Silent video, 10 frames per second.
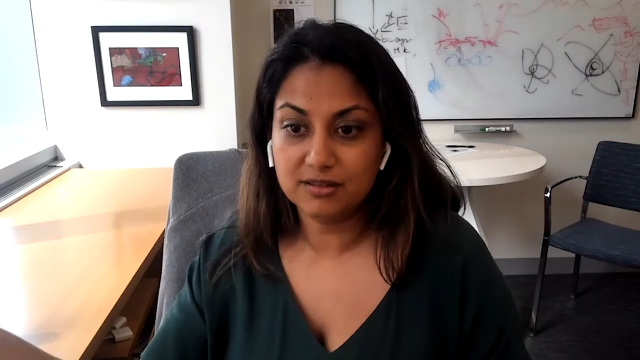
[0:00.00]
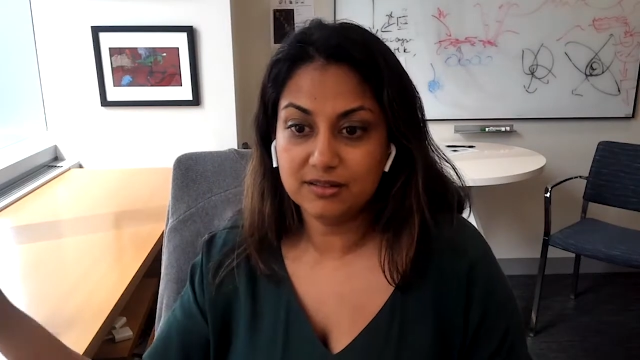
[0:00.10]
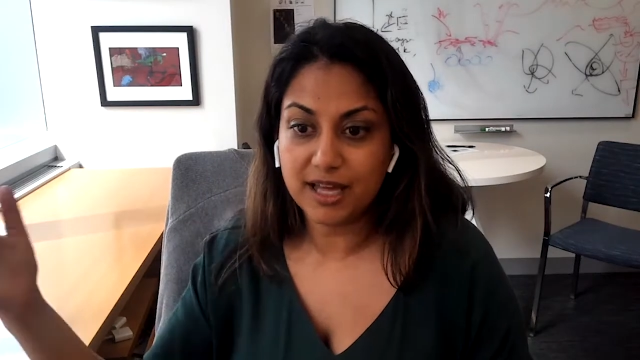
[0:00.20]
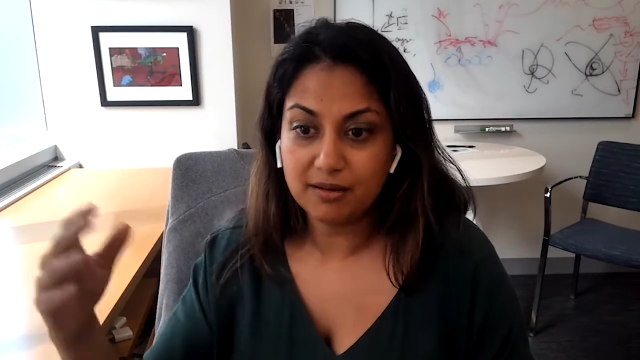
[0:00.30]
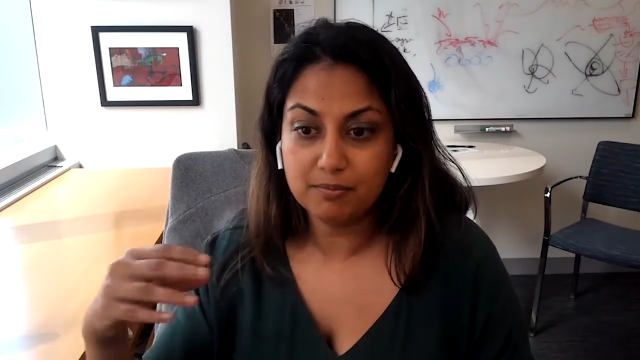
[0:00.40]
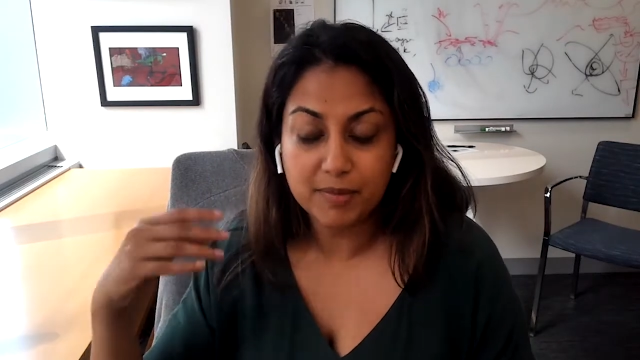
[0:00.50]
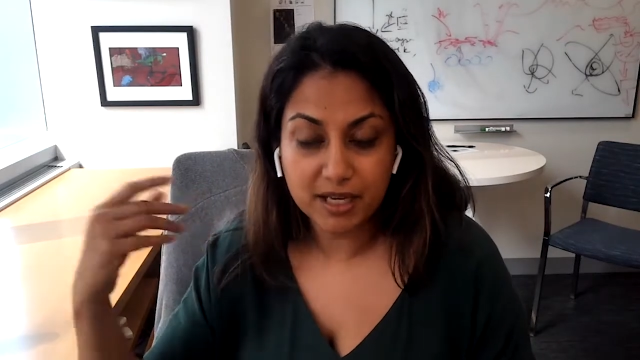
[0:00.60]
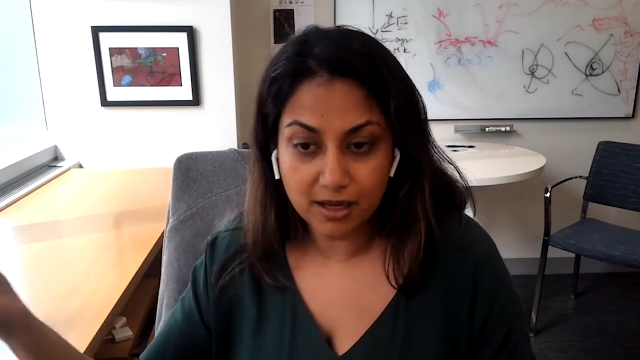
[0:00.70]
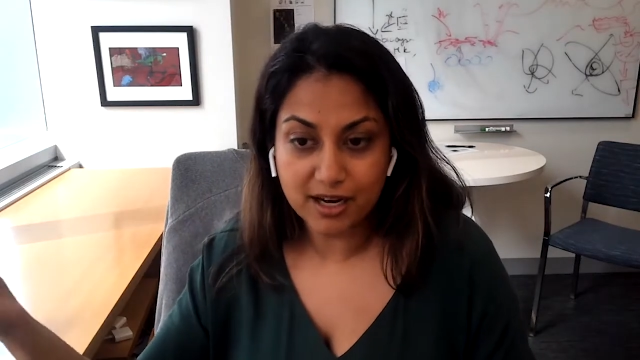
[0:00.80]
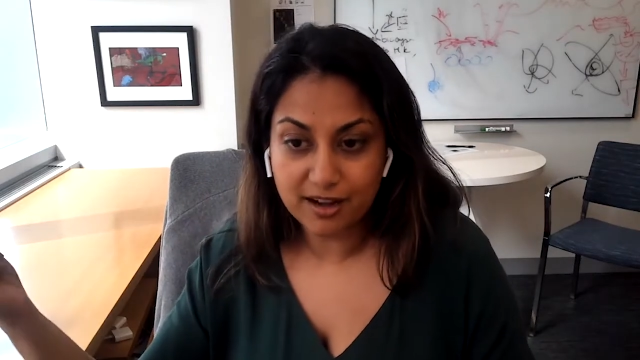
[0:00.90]
that may
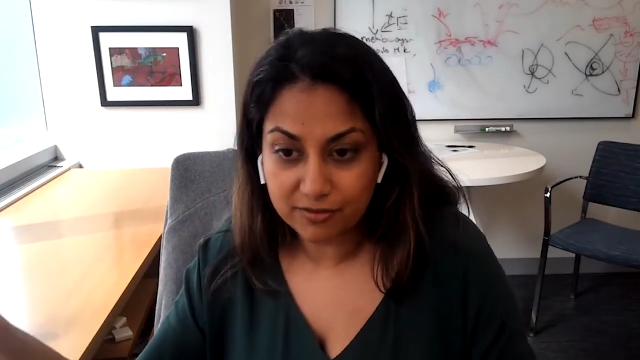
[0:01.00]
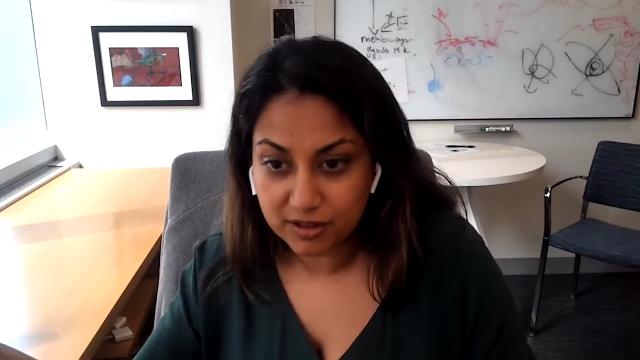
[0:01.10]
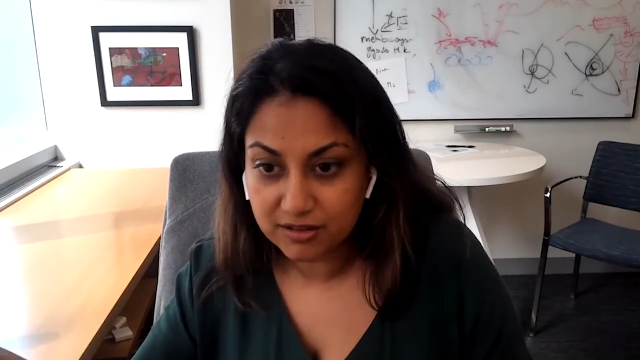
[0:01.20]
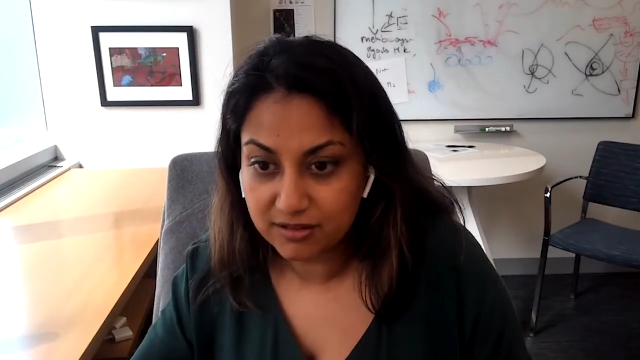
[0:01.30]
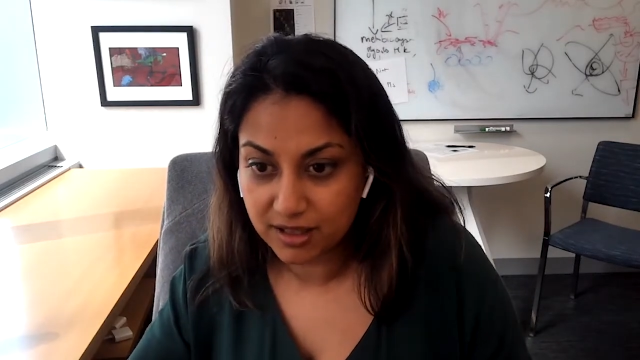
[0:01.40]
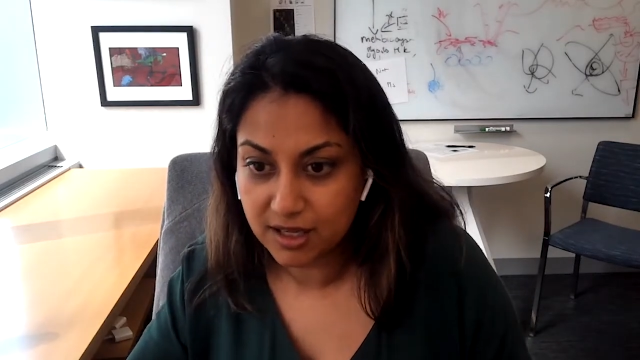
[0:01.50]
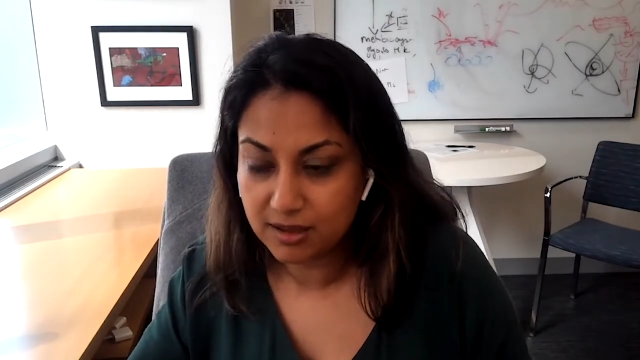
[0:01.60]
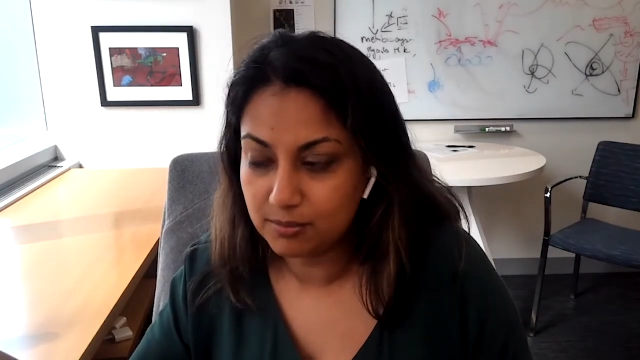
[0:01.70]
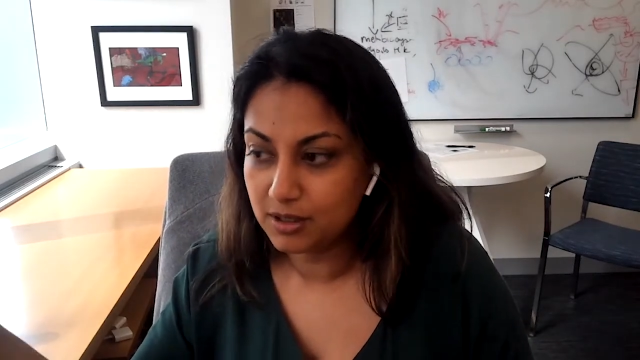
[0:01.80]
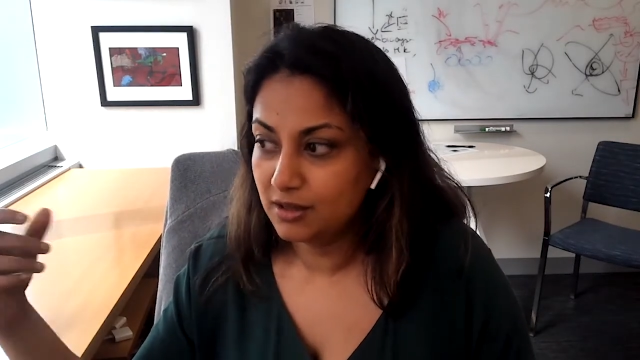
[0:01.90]
not have the
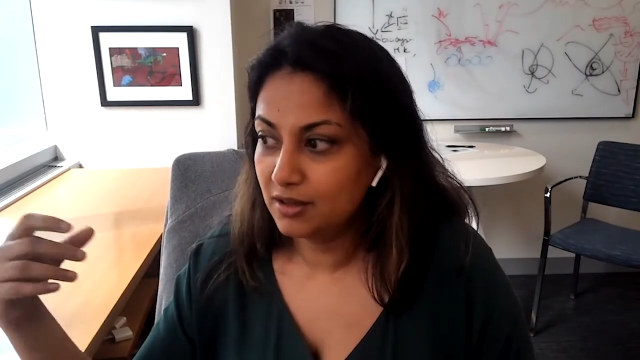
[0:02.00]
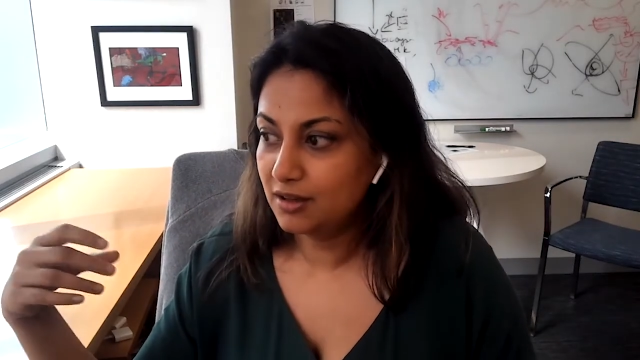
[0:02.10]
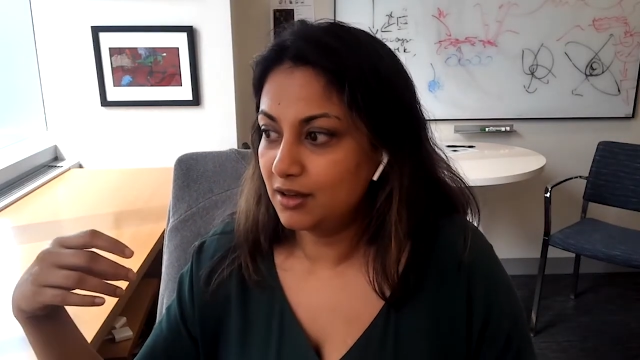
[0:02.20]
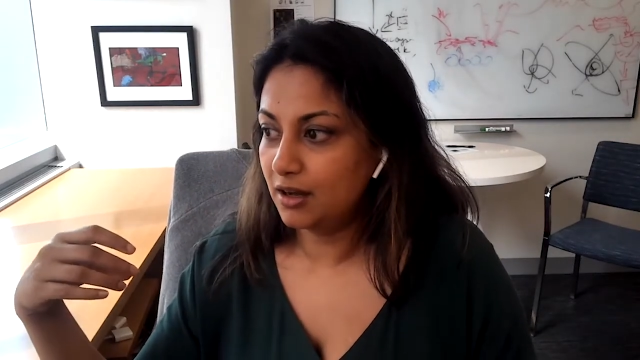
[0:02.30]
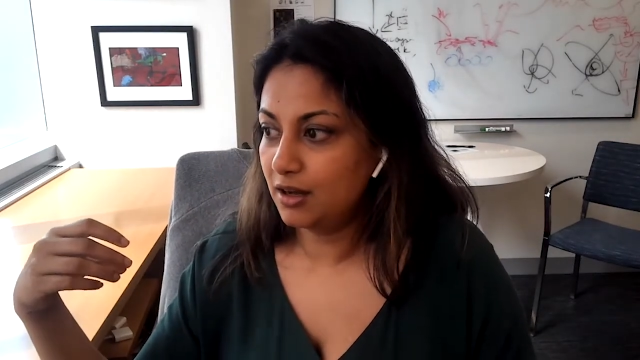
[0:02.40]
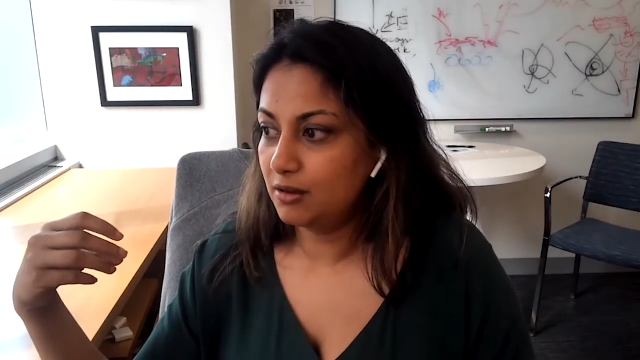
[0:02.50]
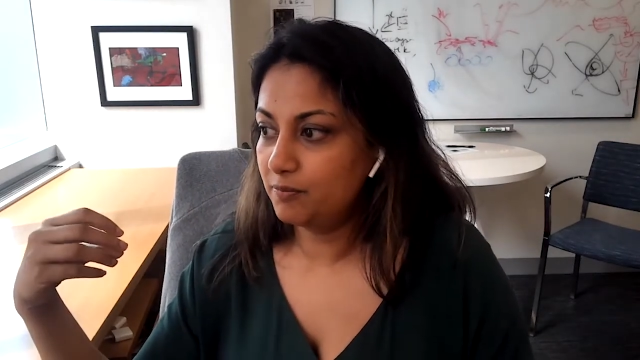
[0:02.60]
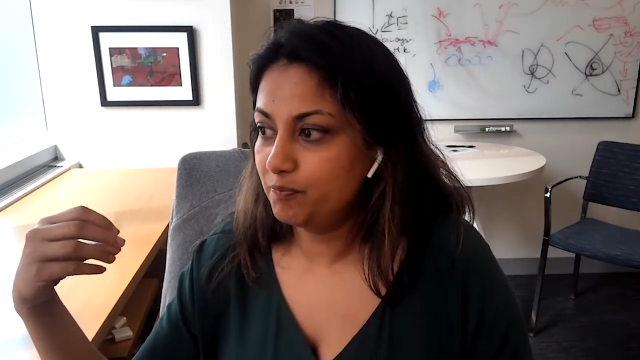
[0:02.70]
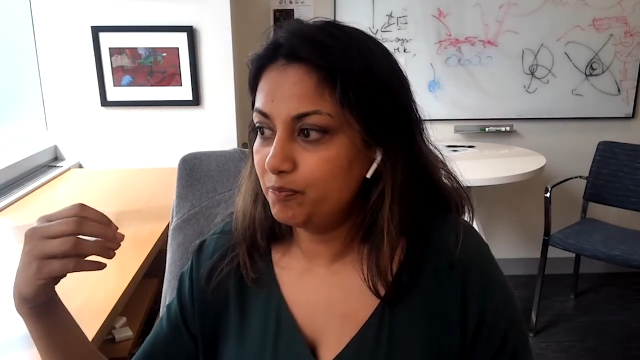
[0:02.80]
same uh,